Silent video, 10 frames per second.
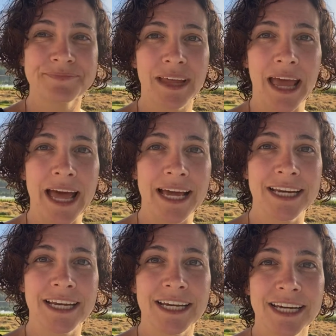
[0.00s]

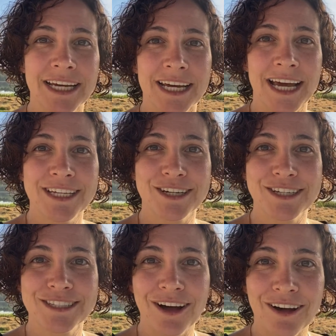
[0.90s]
and as a
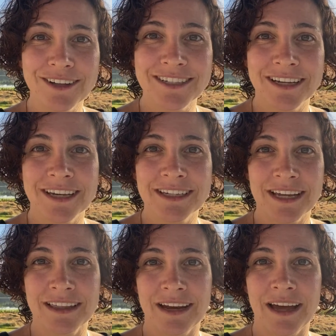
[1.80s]
result, he
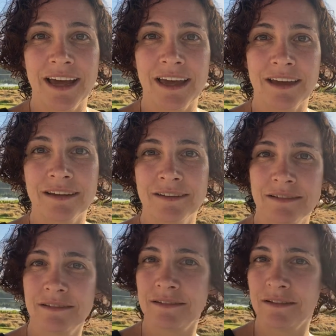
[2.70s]
said that I
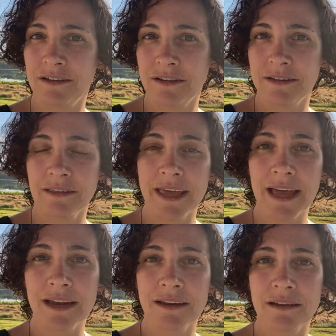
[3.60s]

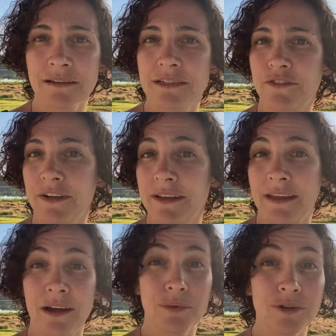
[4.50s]
land differently
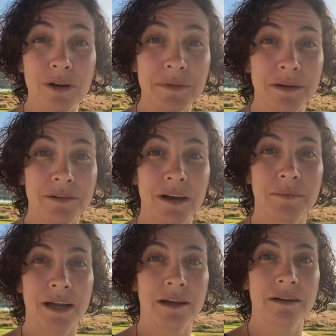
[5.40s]
than I would normally run
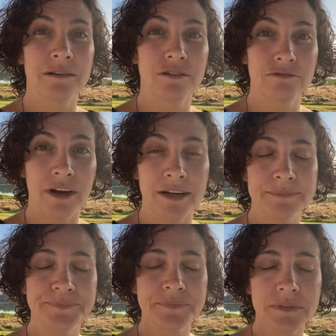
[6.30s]
when I run.
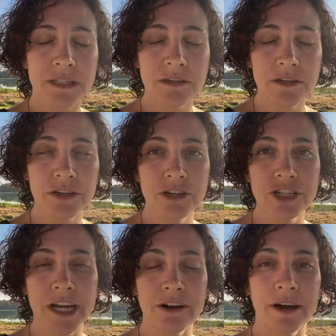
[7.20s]

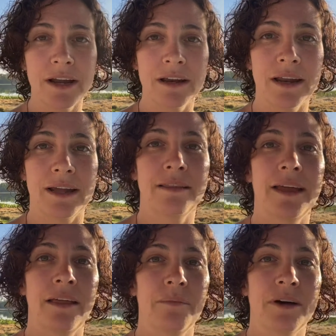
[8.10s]
Usually I run on and I land
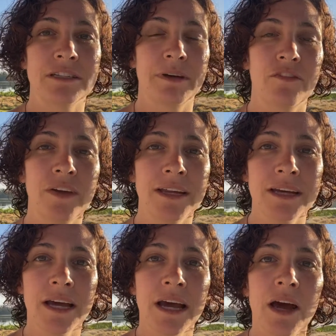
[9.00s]
on the balls of my feet.
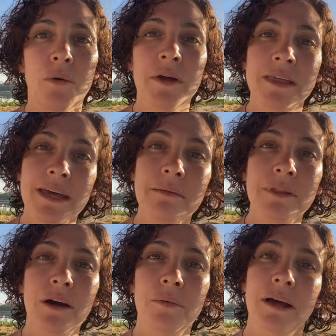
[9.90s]
With him
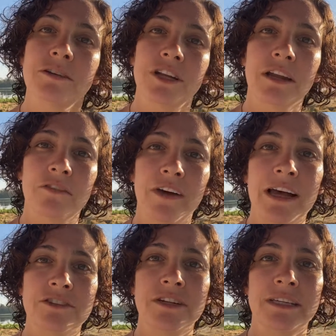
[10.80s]
though, when I was running
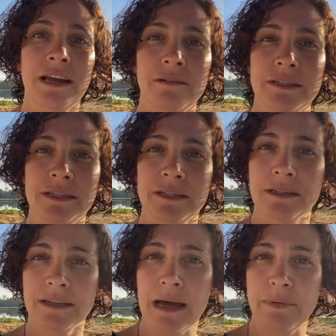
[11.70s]
faster, he said I was
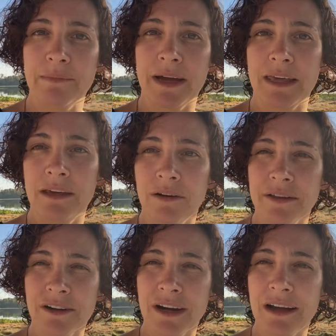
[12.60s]
slapping my heel on
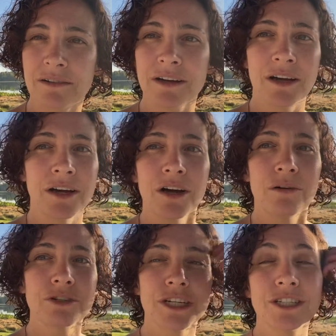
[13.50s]
the ground,
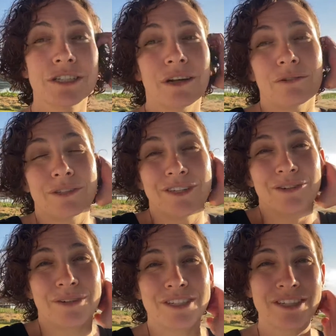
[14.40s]
which I just don't
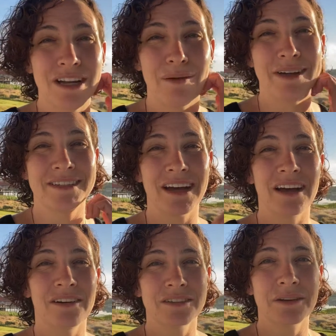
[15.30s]
do. It's just not my
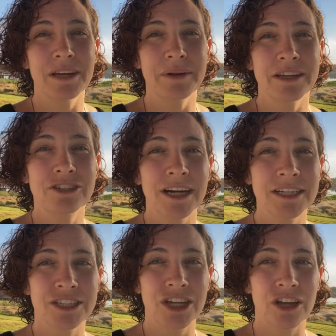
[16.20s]
style. So anyway, he tried
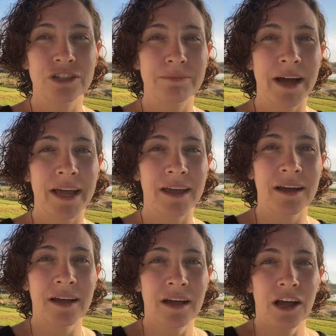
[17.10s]
to change my
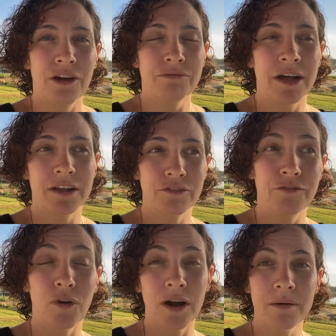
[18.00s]
running
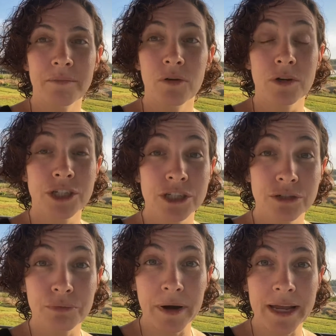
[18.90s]
form, which is
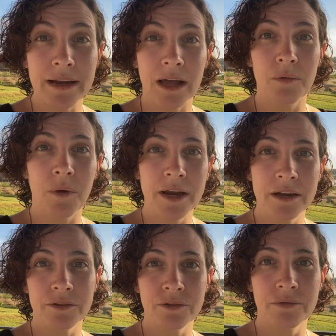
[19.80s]
great. I wanted
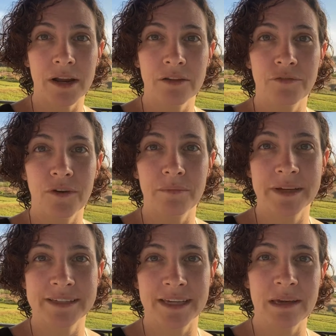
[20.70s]
a new running form
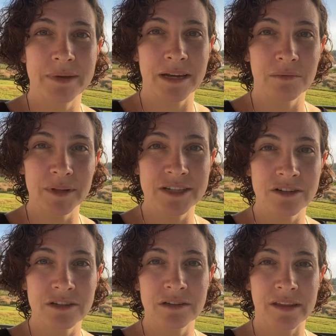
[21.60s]
because I keep getting
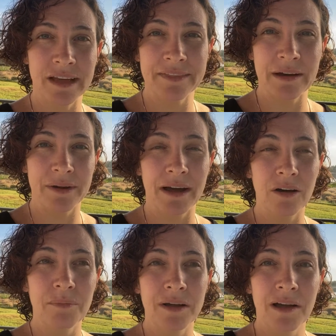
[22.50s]
blisters, so I thought that would
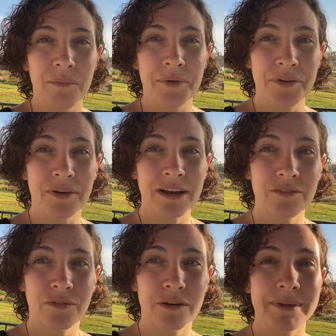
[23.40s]
help. But the running
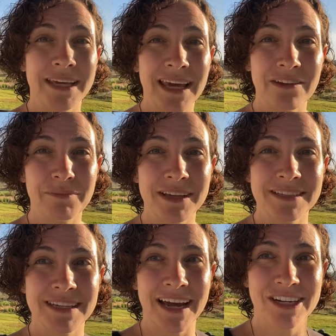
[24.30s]
form he gave me
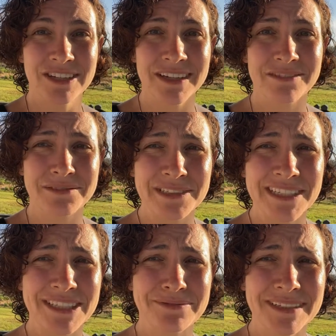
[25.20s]
is actually
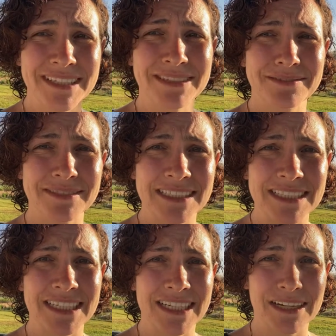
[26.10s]
really, really,
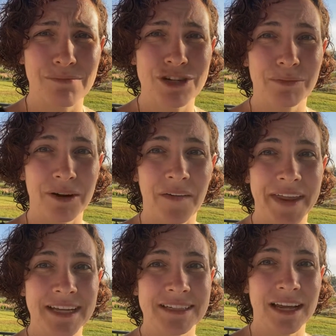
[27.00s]
really uncomfortable, and
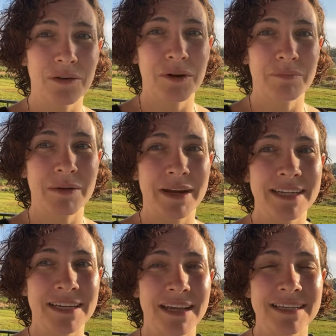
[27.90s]
he said it would be, but I
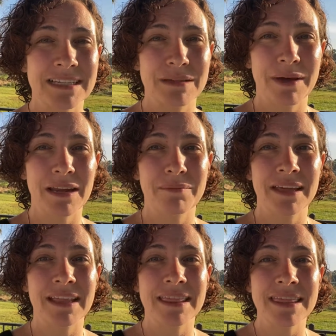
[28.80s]
didn't anticipate it
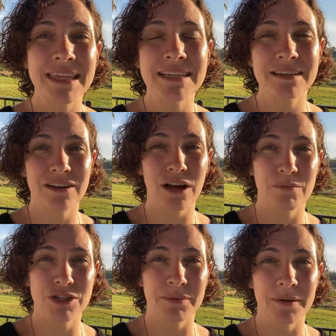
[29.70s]
being this
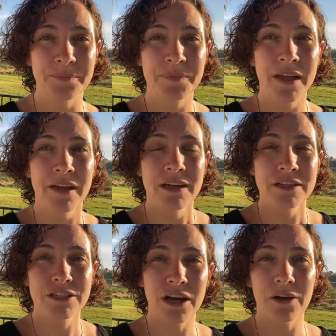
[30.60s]
uncomfortable.
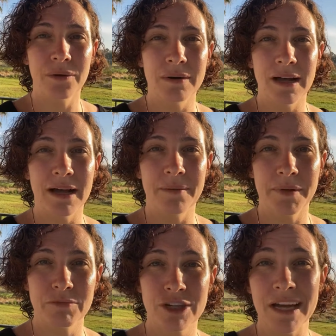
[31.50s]
So
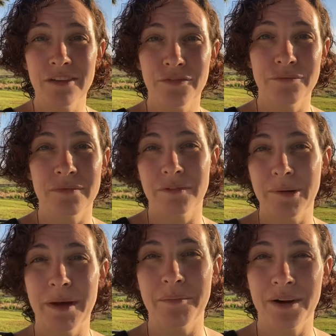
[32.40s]
I'm trying to
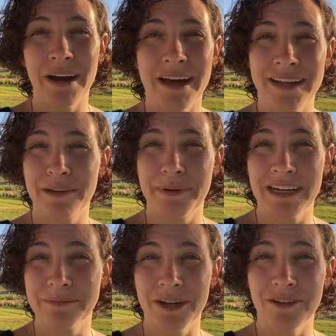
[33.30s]
remember how to get back
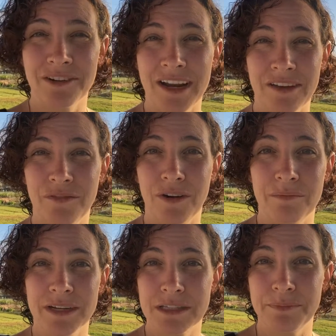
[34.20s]
to my old running form,
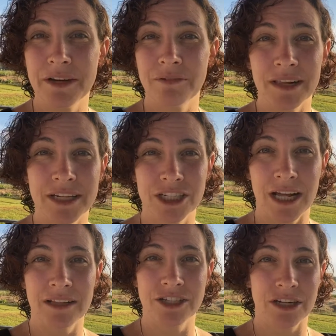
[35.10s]
but it's been really
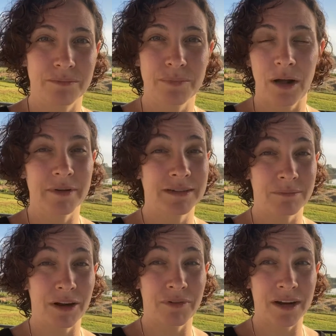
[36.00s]
challenging, probably because I'm
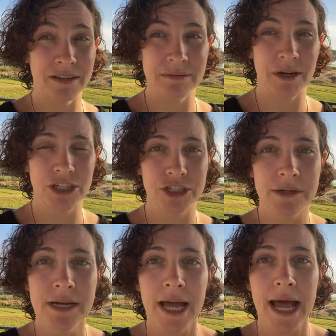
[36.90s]
not running as much.
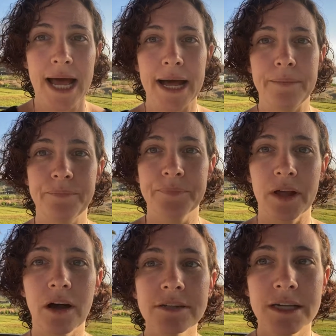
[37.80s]

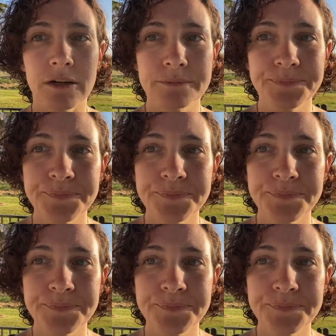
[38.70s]
Also,